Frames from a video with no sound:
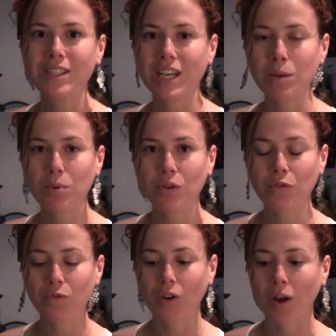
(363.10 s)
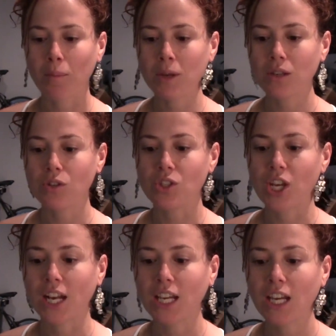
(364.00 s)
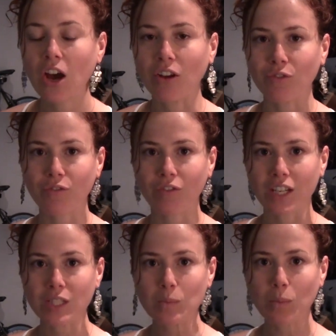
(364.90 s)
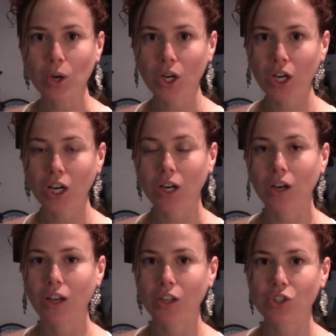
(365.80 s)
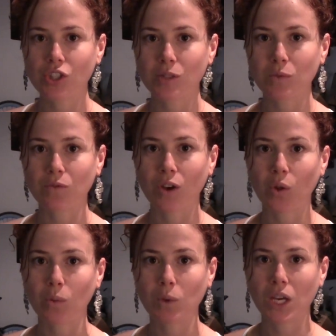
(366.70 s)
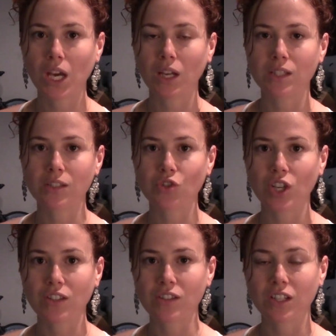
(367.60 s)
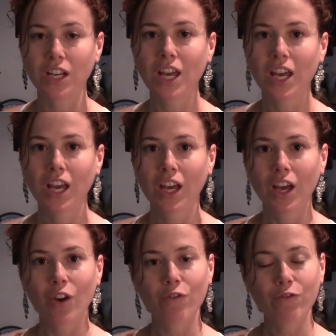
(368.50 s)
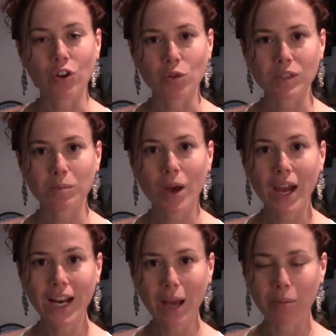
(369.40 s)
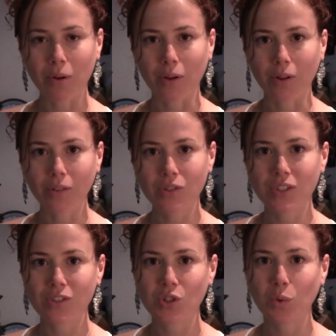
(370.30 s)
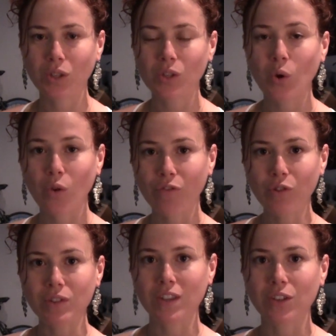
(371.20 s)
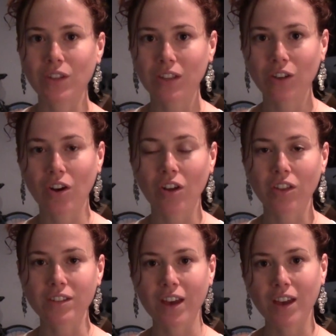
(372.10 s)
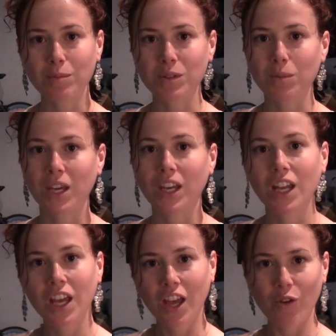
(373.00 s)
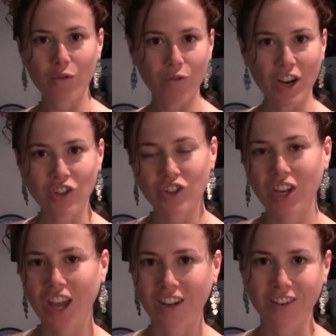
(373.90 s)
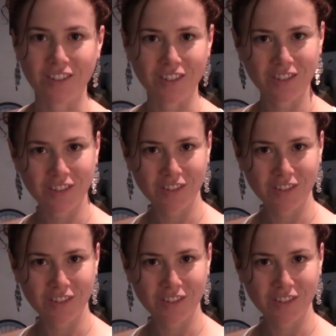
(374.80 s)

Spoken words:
tip from Jenny on Facebook. She's been following me and suggested frozen pineapple. She says she works at Whole Foods and they do that there all the time to make it fresh and